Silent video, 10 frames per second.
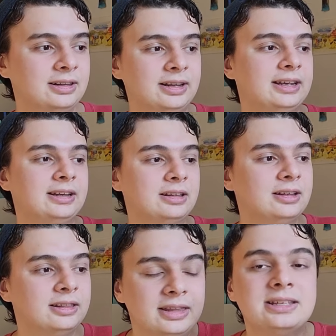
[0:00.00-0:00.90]
like,
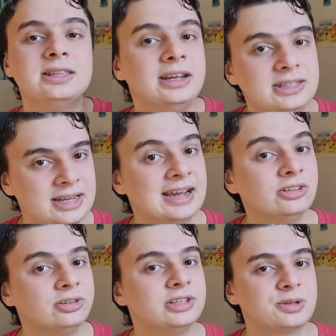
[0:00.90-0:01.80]
they, they
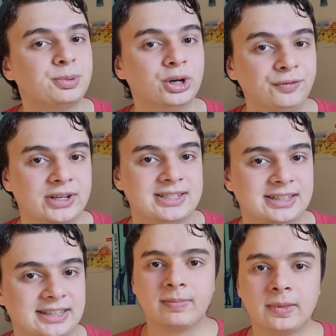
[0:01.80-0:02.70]
handled this
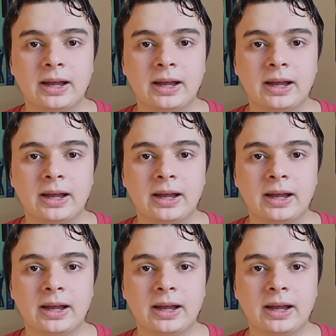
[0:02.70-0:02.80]
perfectly.